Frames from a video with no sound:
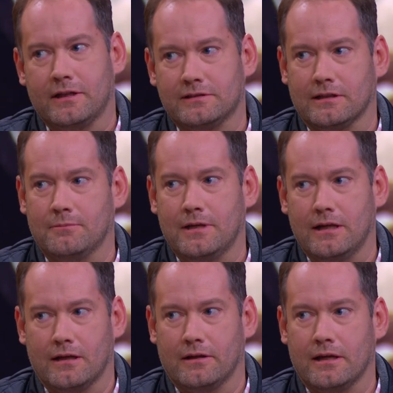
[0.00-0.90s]
blessing
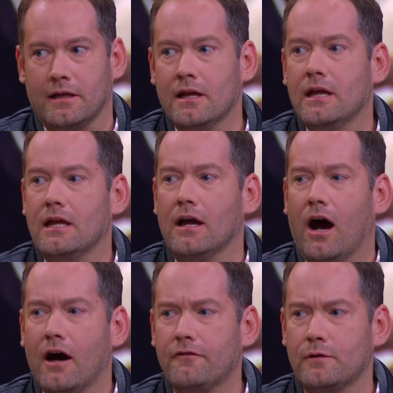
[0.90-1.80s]
immediately. He
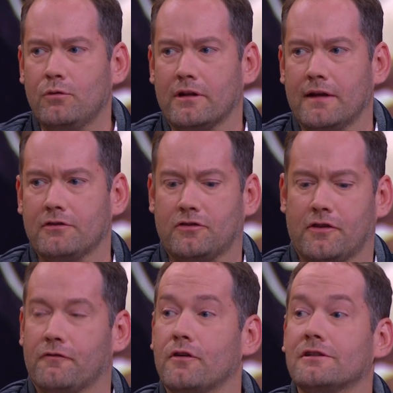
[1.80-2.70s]
often will give us
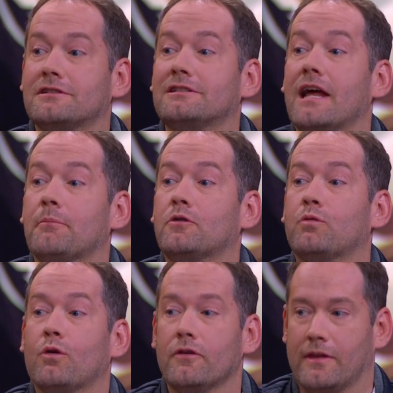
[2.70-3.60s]
the first step
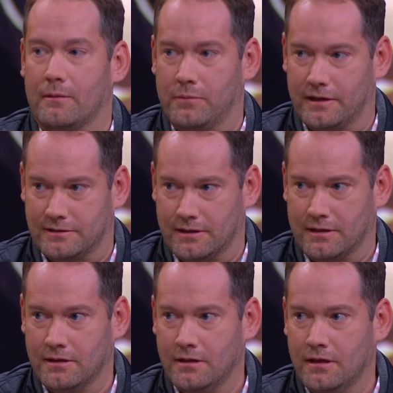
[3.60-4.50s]
toward that blessing.
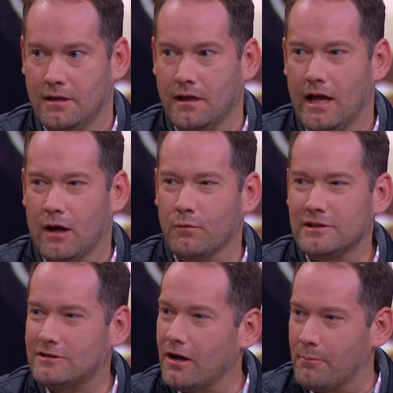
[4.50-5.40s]
And we
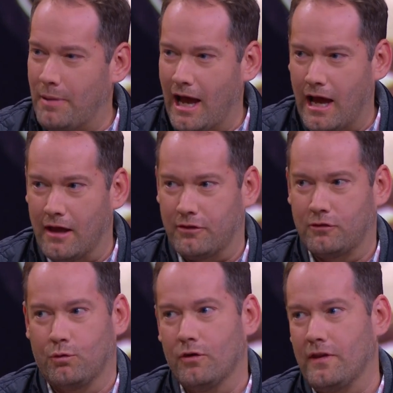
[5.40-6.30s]
start a path
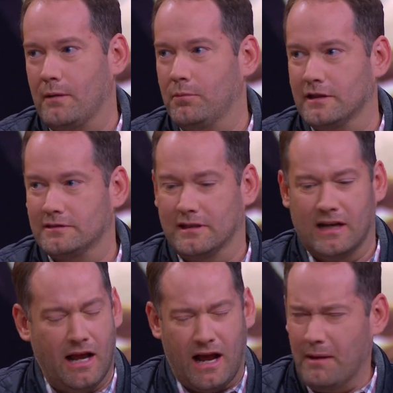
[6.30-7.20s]
toward that blessing.
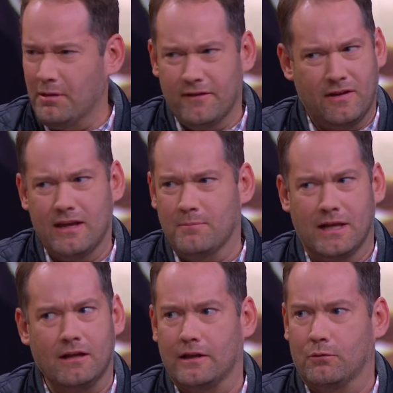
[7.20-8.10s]
And I believe He
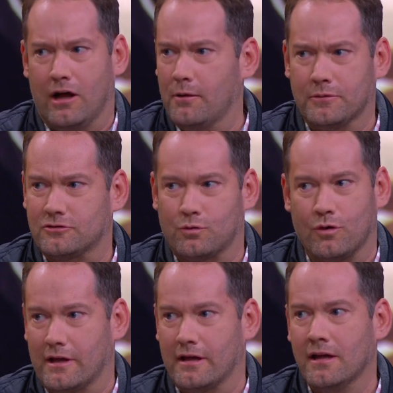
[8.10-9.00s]
immediately will help us
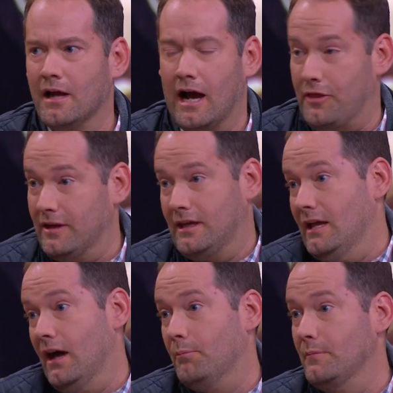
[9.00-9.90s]
toward it. I think
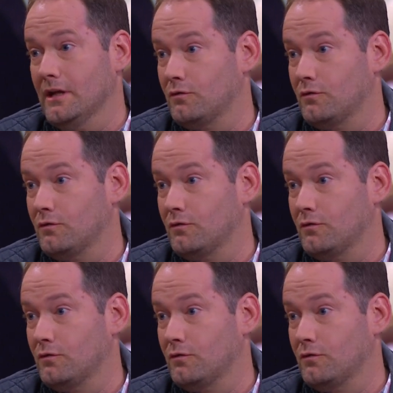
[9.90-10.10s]
He helped me